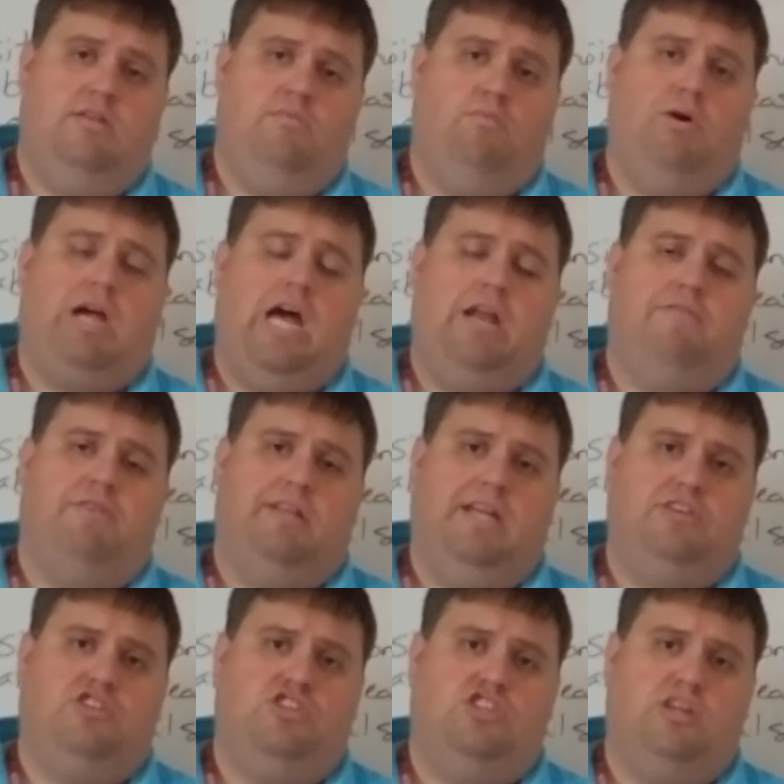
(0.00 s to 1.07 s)
What kind of
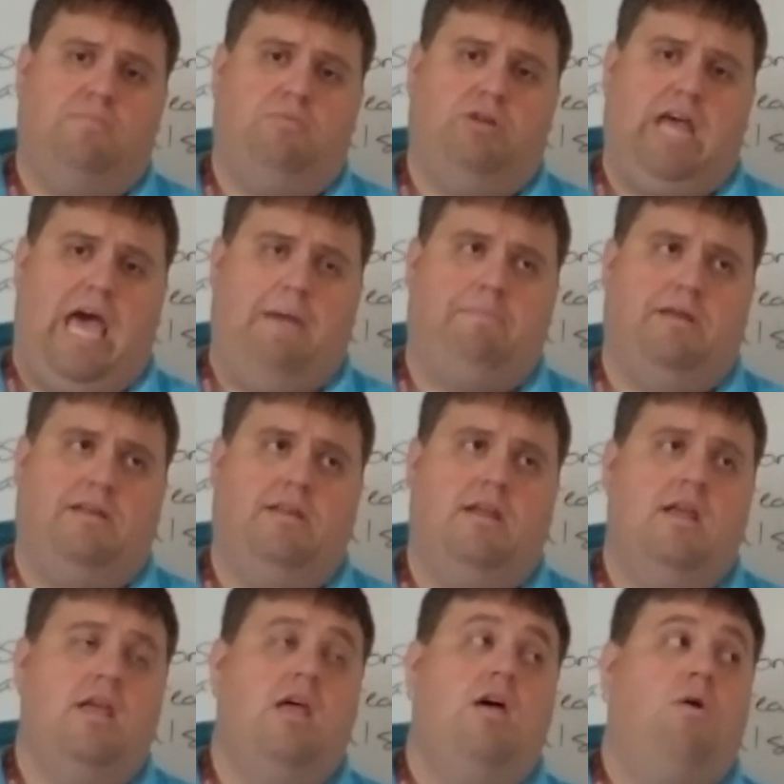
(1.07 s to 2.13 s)
relationship would happen?
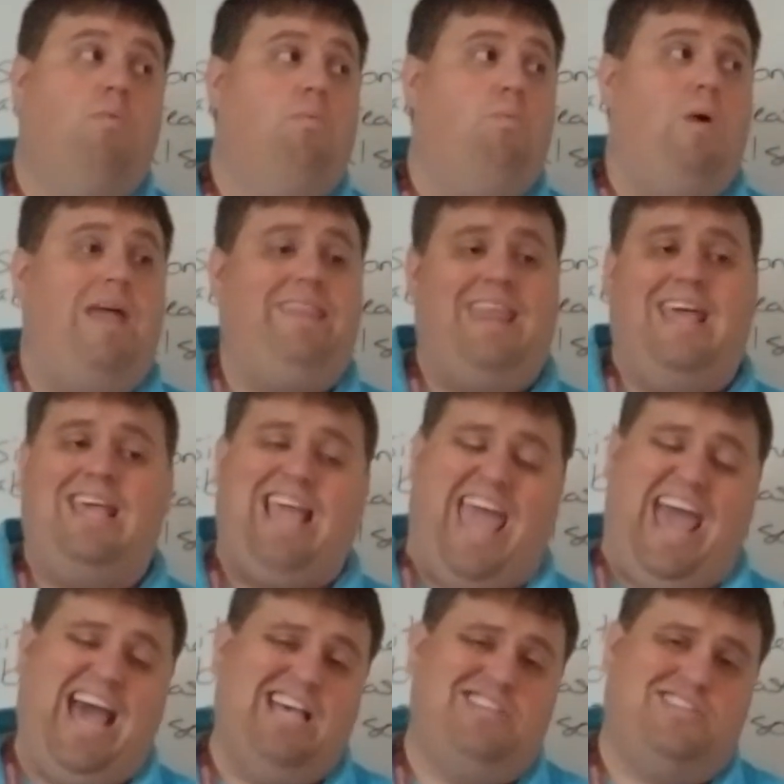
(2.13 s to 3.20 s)
When they
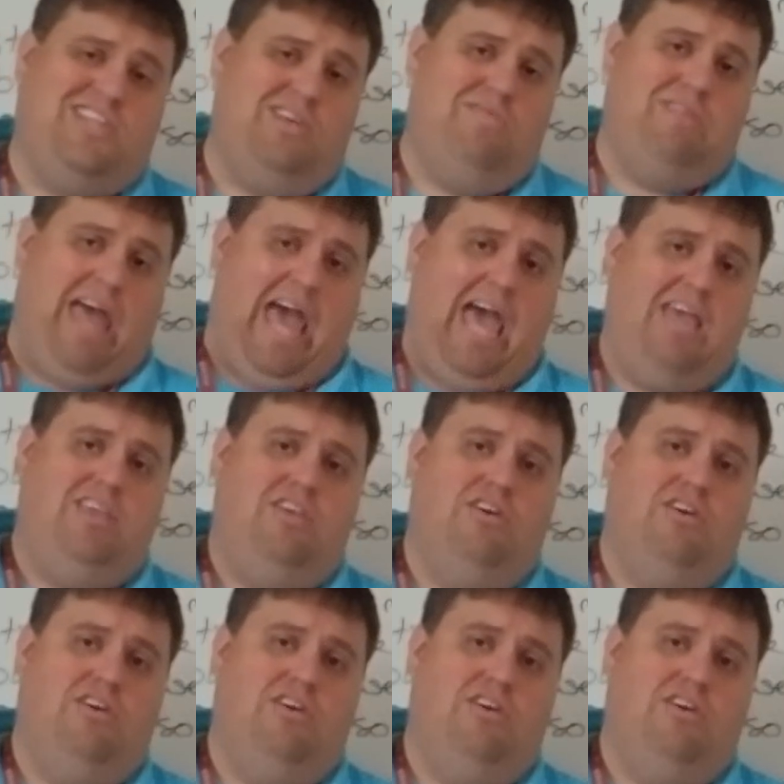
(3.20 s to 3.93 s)
ask you that,